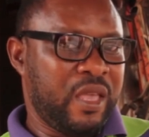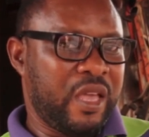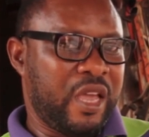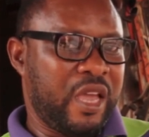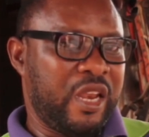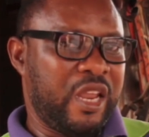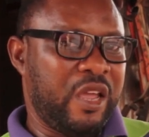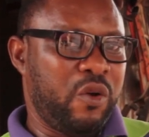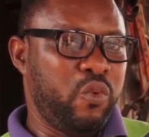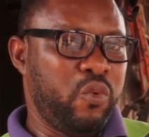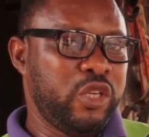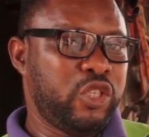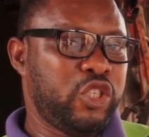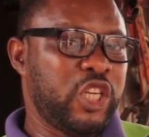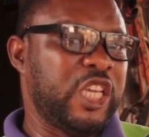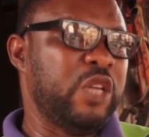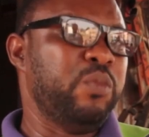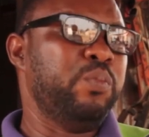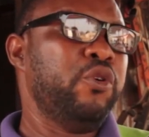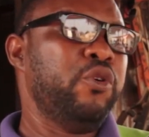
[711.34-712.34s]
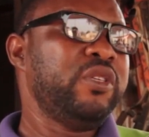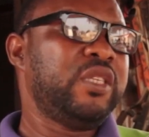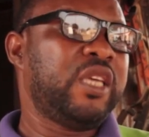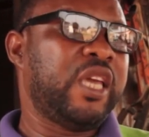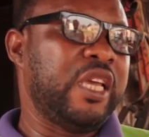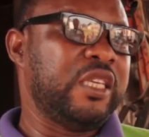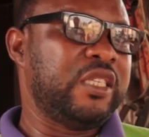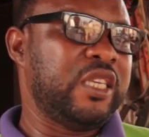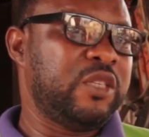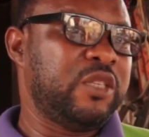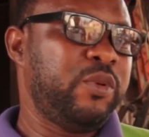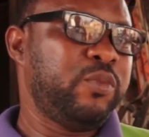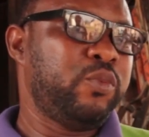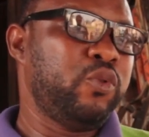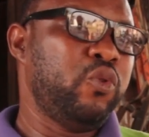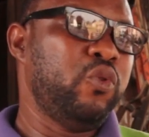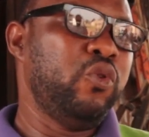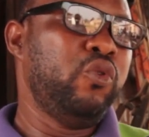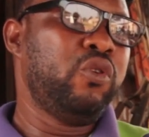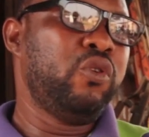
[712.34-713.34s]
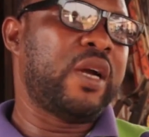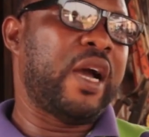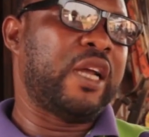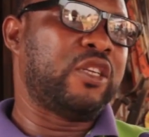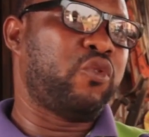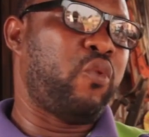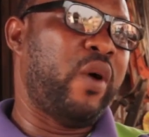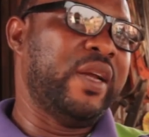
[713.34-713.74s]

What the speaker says: And which, in most cases, people who look at